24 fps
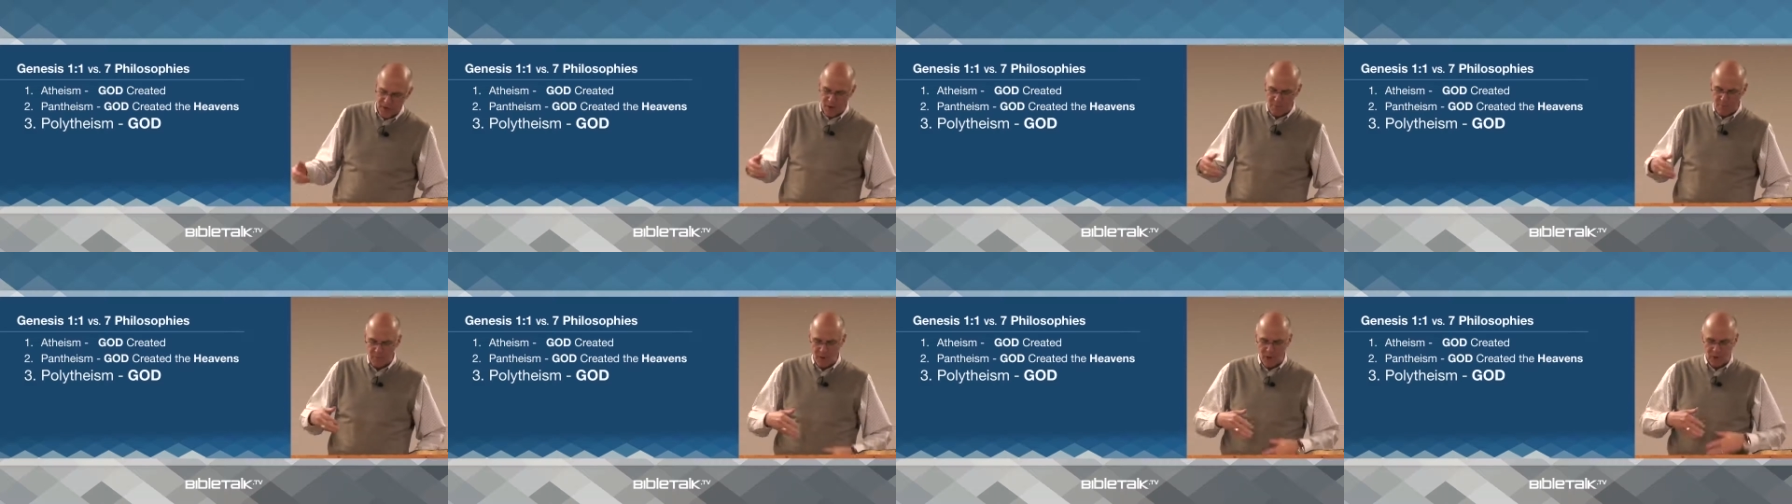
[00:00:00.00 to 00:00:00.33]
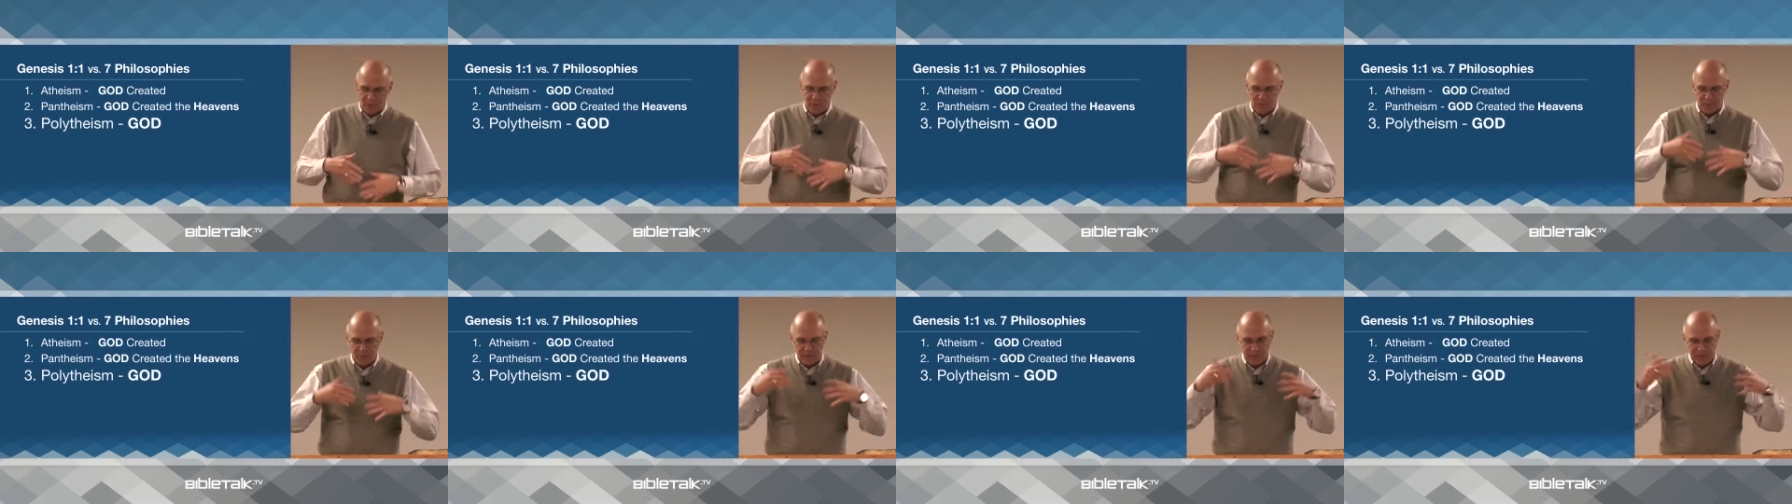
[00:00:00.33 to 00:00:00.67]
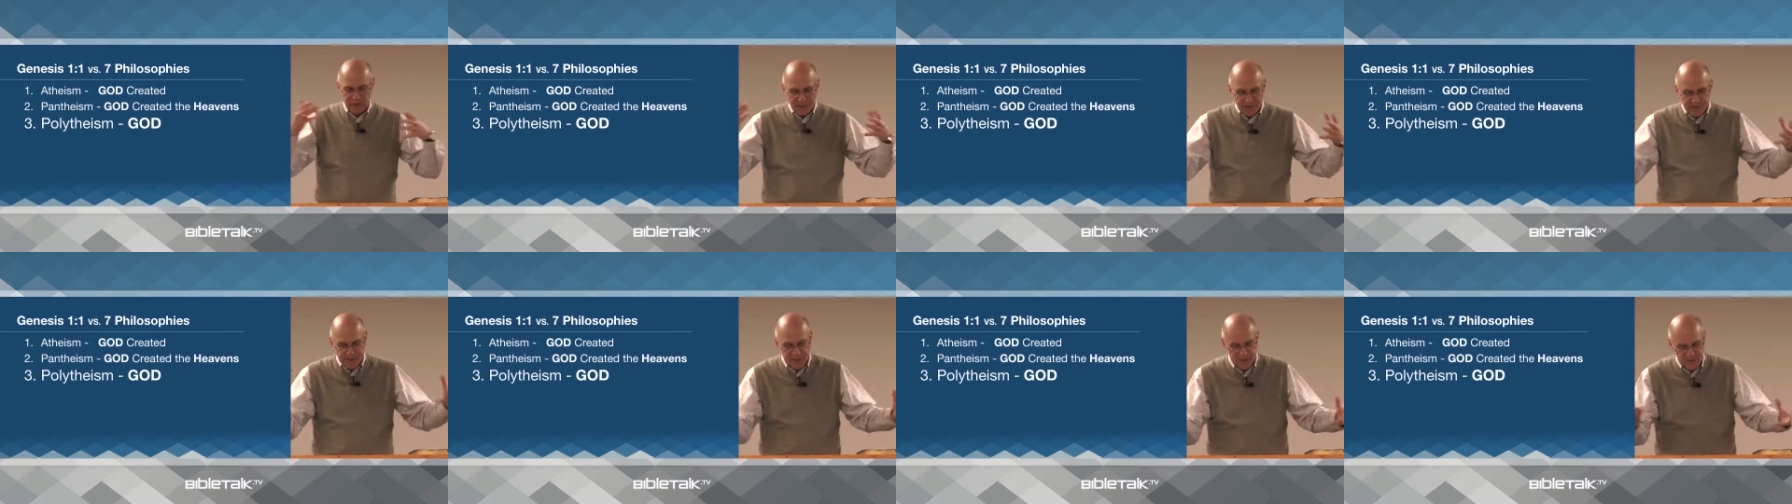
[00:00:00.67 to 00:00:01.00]
a
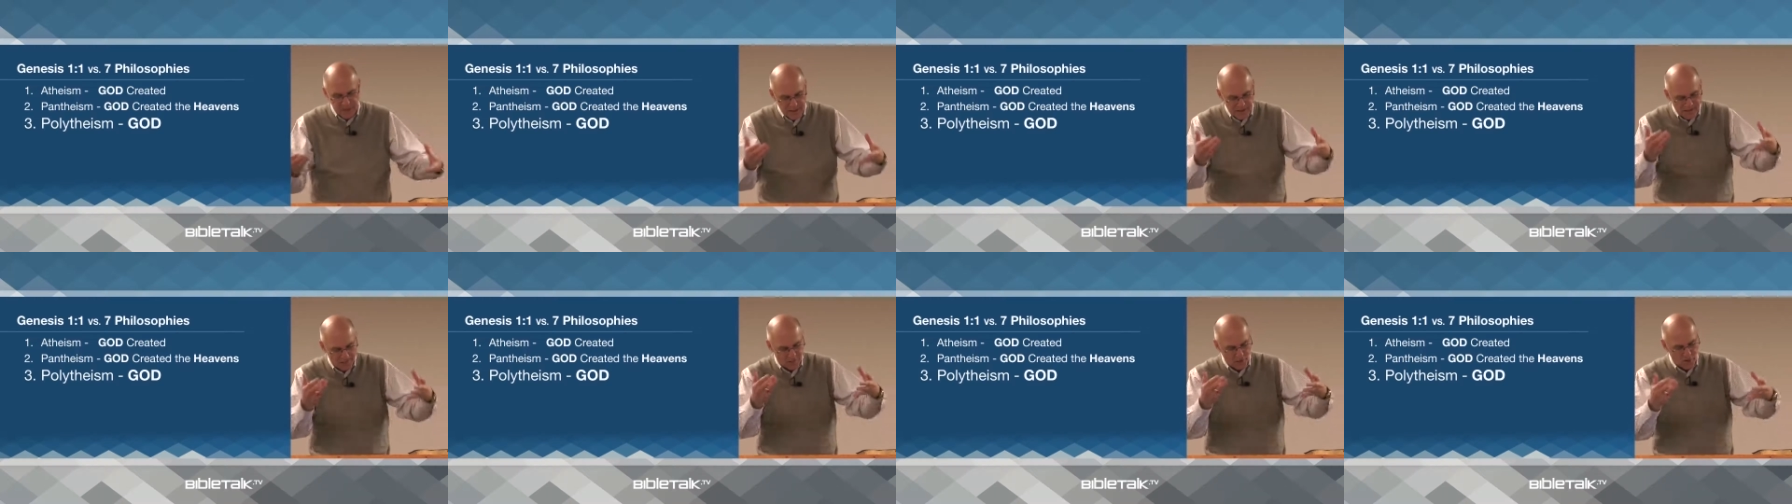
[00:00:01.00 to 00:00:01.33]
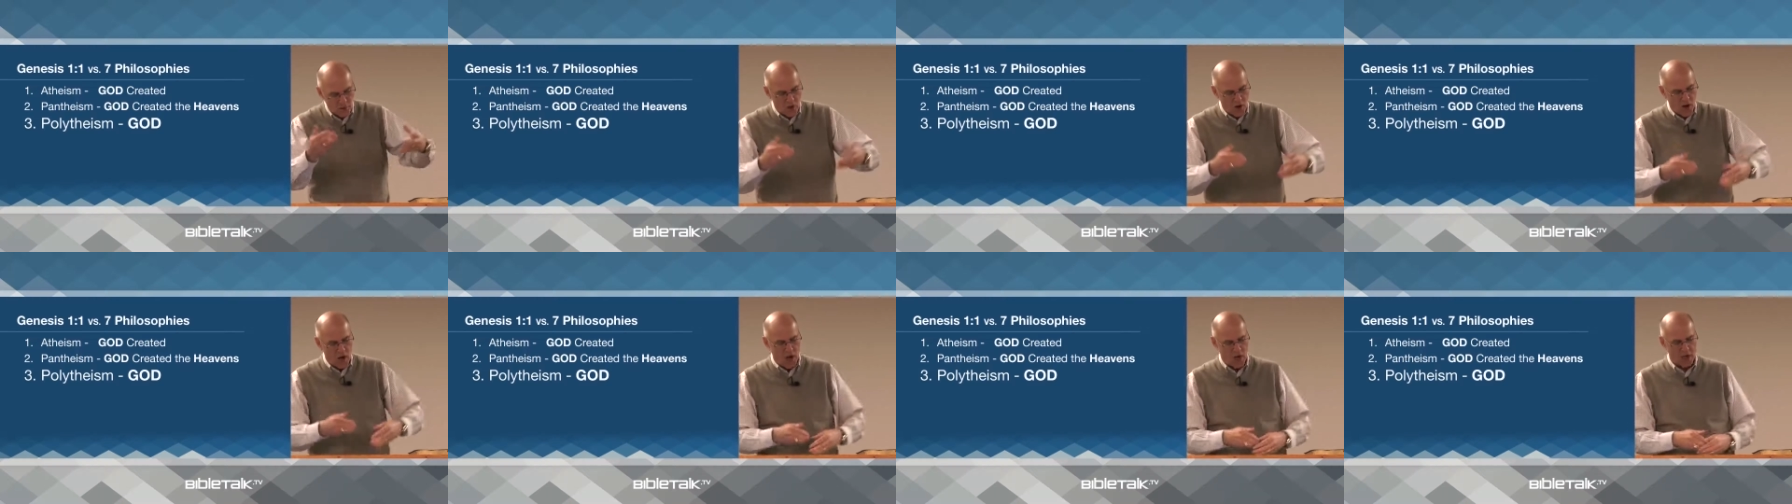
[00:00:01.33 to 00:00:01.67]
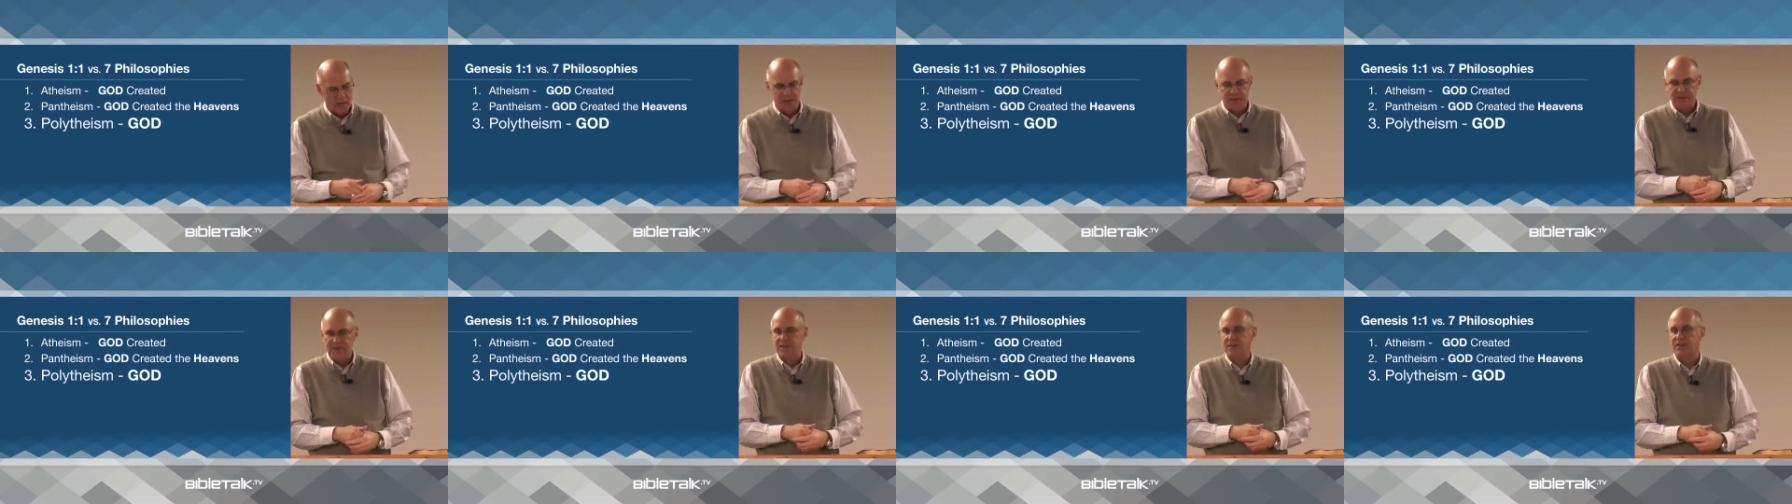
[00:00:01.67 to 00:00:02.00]
multiplicity of
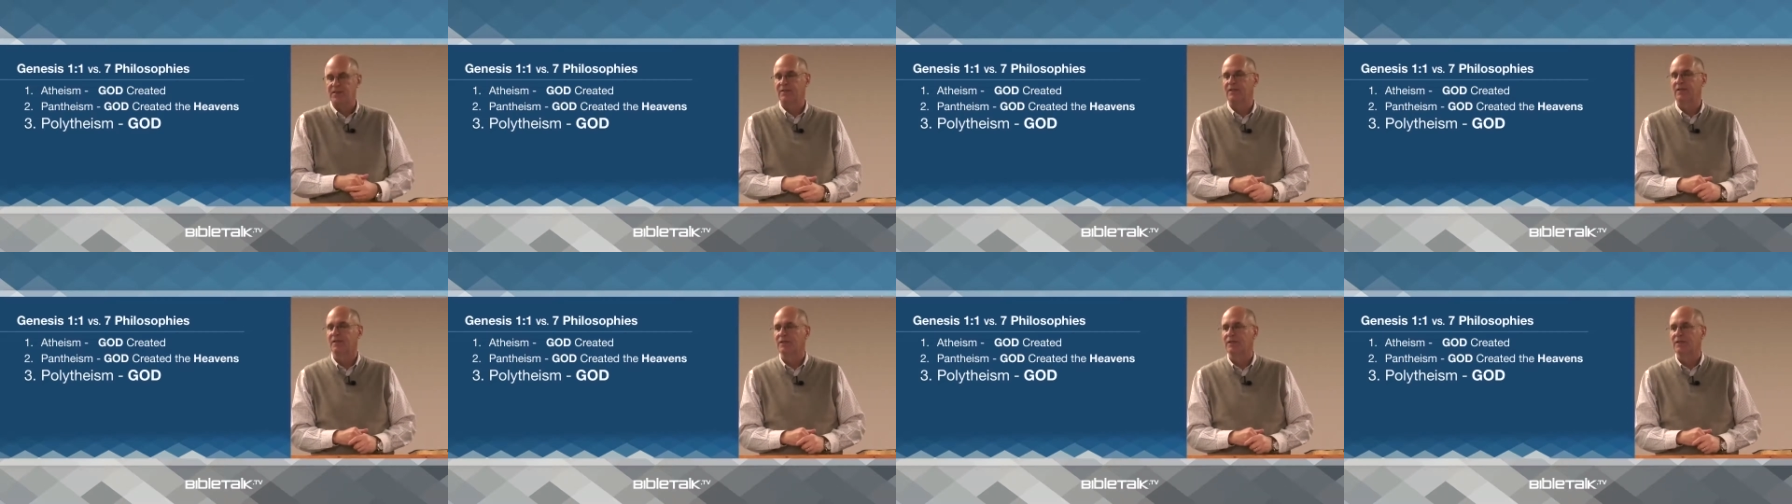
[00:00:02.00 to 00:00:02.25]
gods.